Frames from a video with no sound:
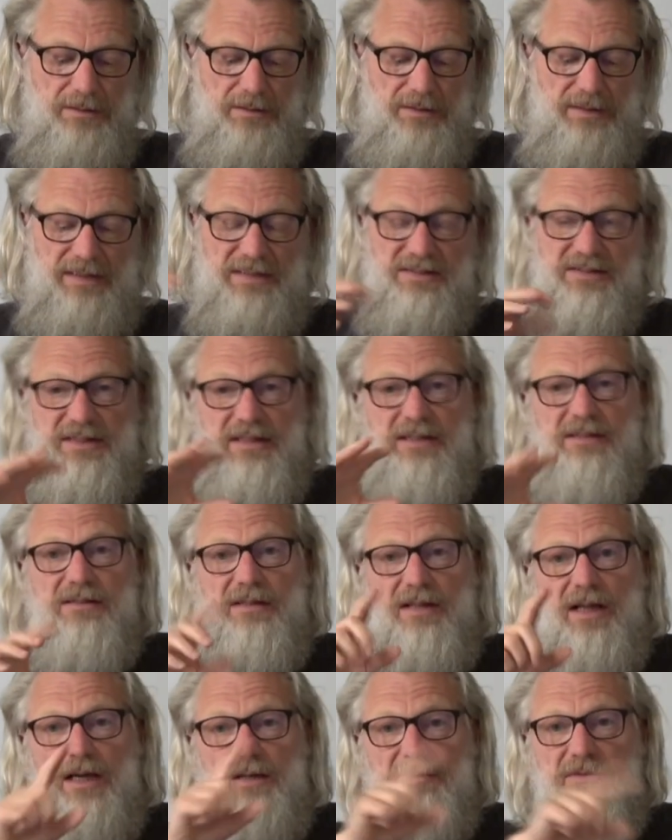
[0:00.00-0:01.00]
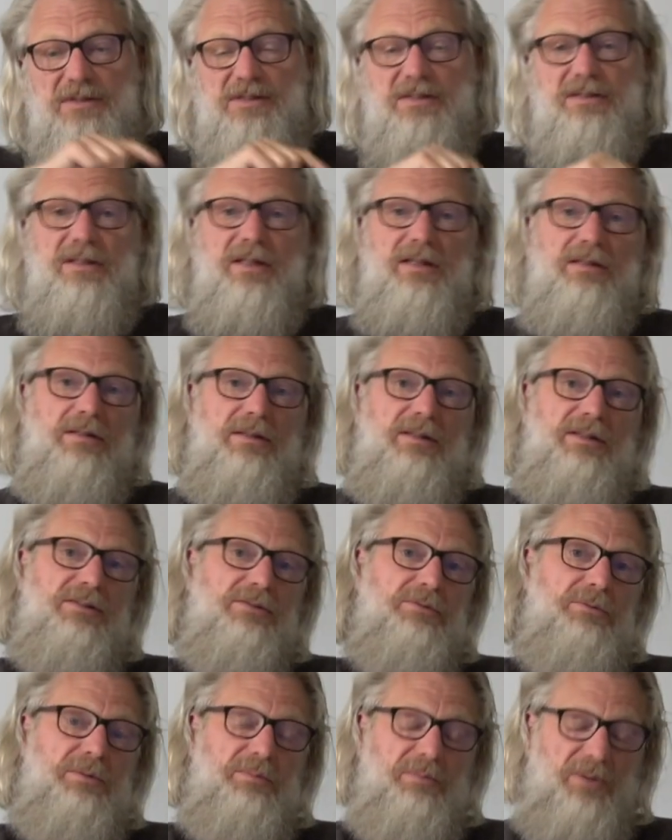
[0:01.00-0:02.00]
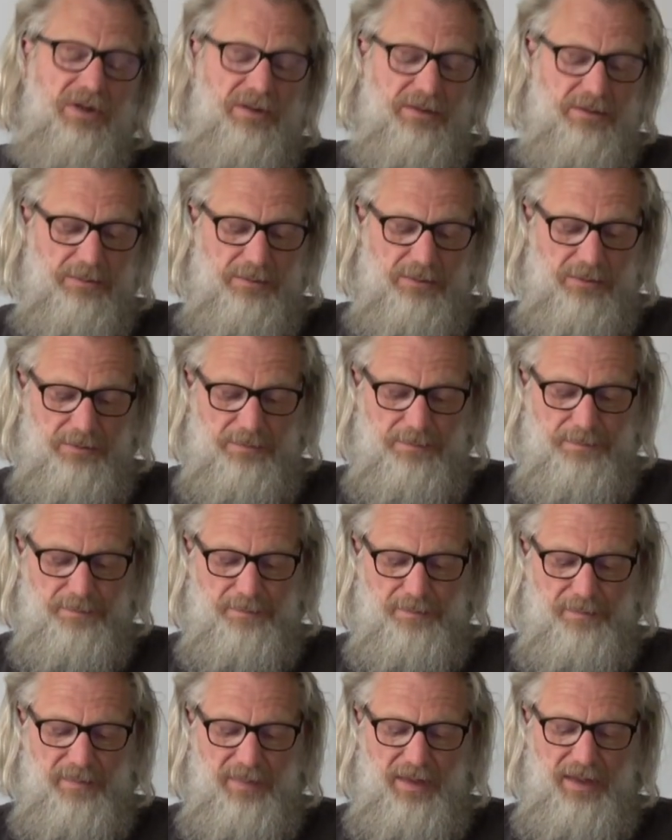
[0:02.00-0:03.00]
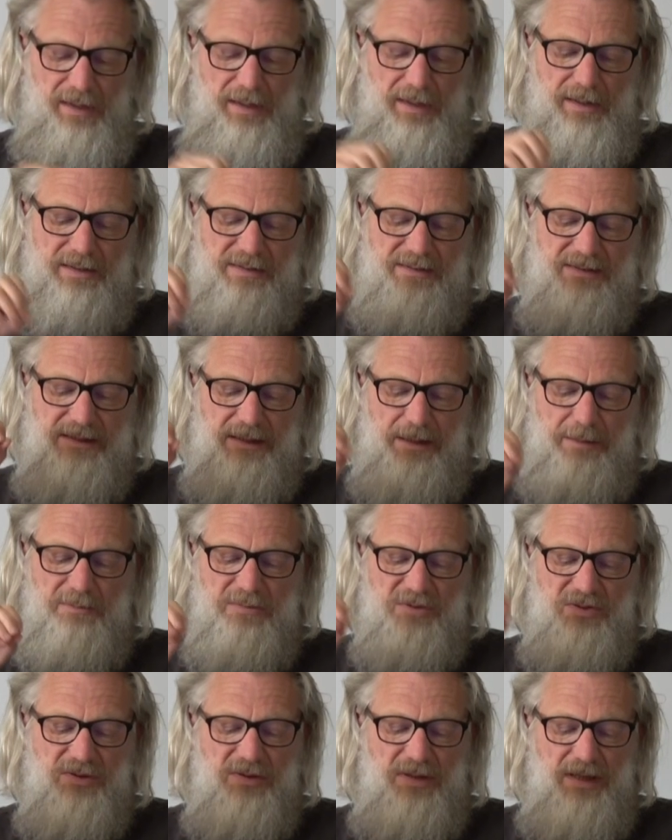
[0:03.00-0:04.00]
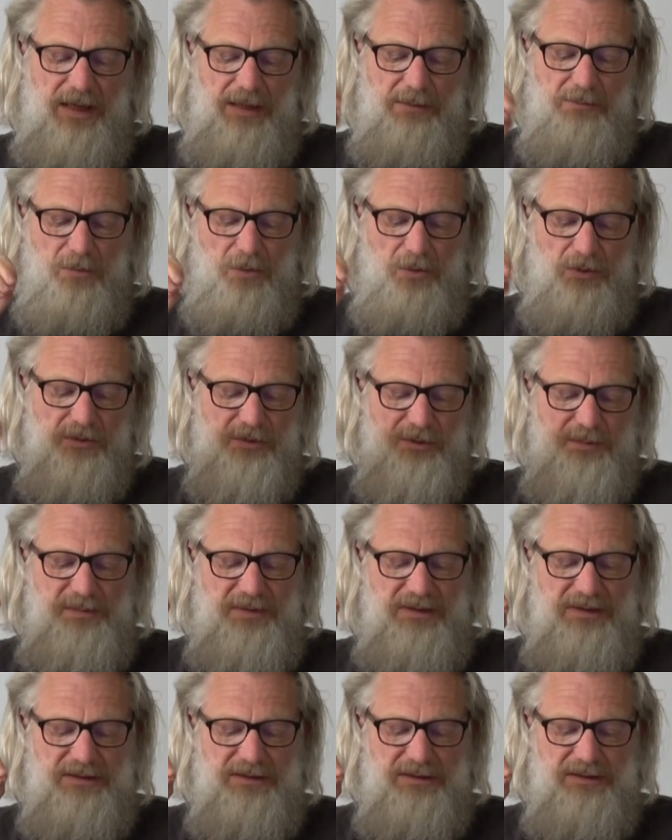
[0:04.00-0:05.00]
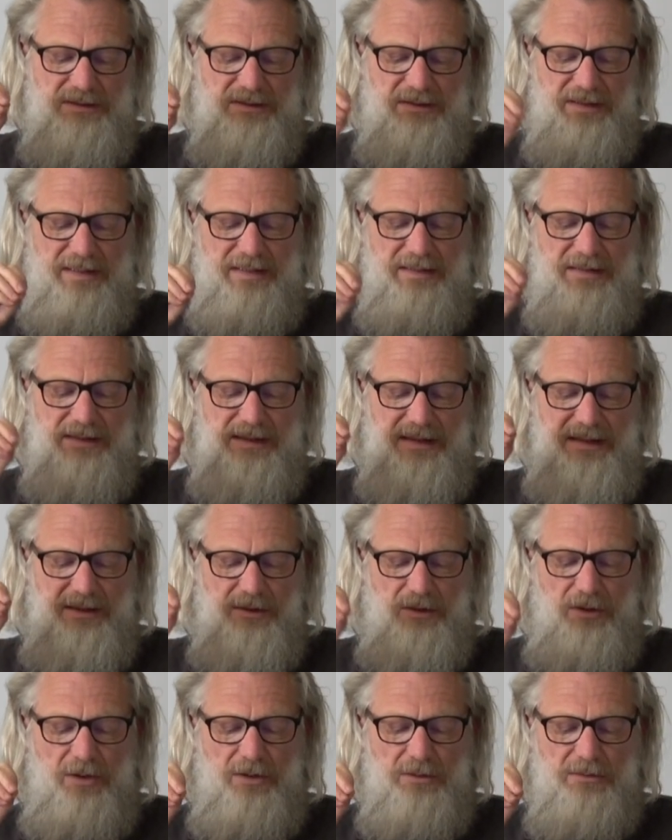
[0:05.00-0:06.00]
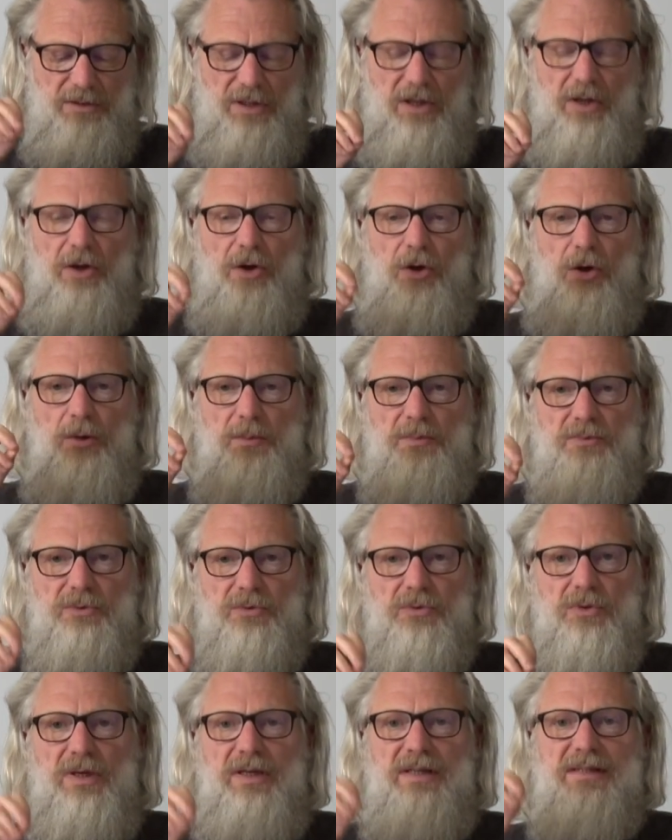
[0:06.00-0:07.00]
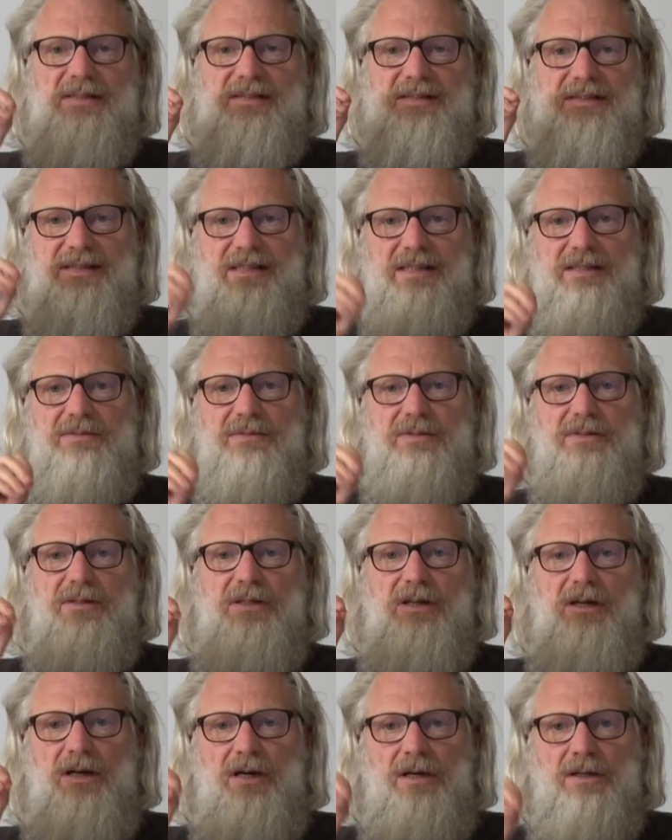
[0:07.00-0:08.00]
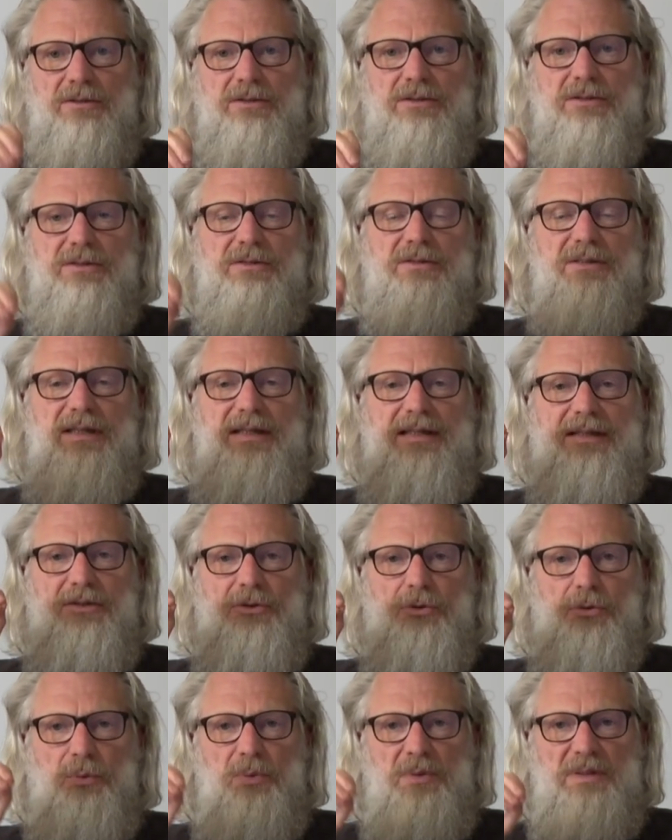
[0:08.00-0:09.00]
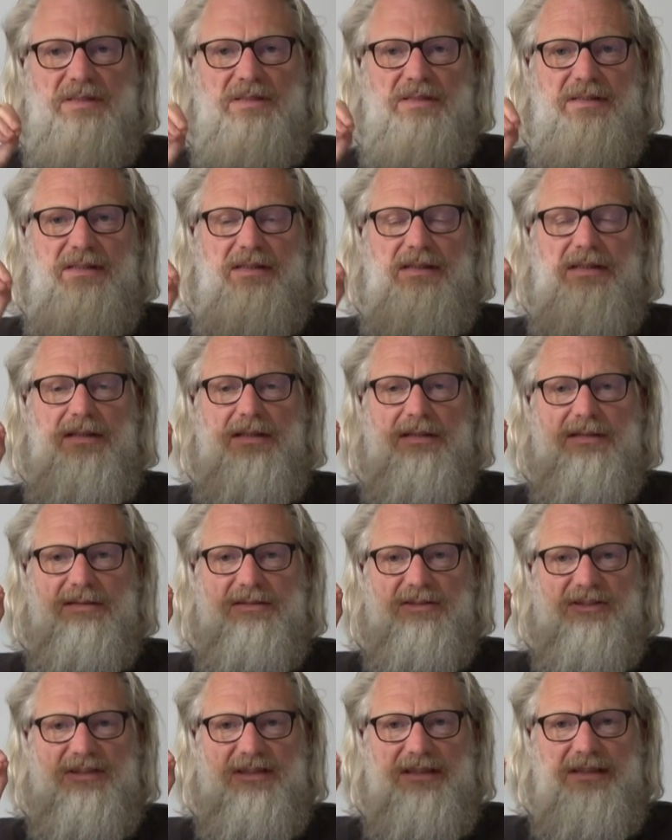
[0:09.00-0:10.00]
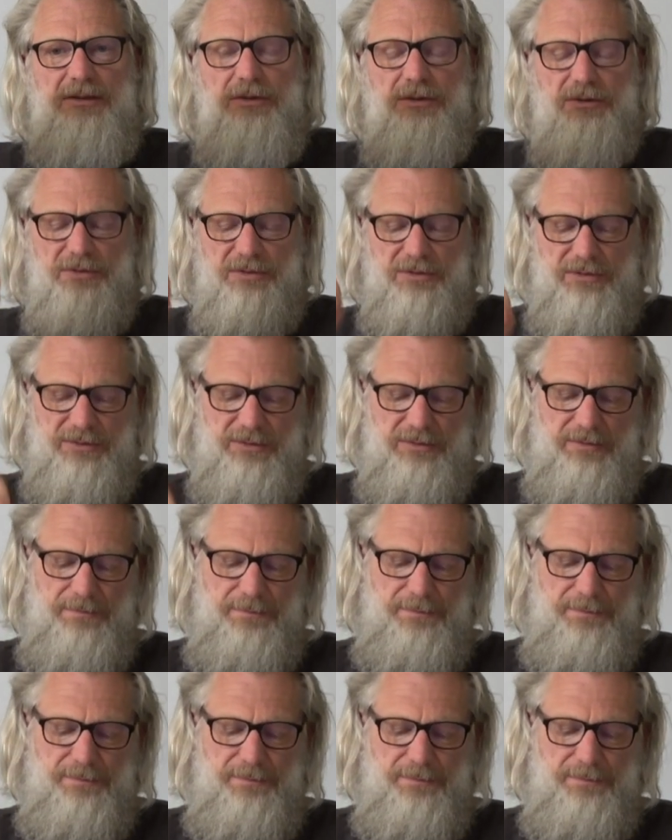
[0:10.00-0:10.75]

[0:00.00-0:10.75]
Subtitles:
Their sex life is not less remarkable. Some slime mold species can take on up to 720 genuses.